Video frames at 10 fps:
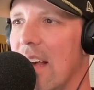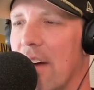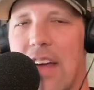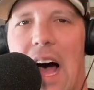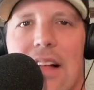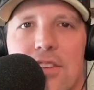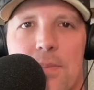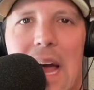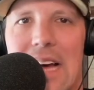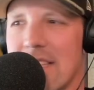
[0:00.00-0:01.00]
of college
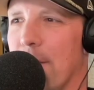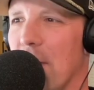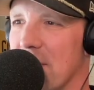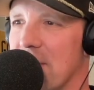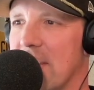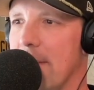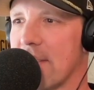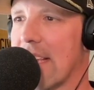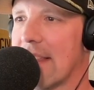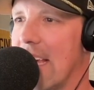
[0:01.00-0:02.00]
basketball just seems
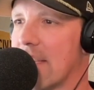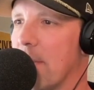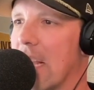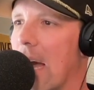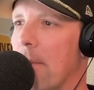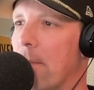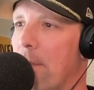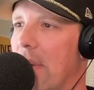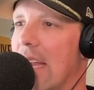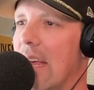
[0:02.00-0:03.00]
like that's become a
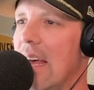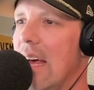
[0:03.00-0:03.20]
bit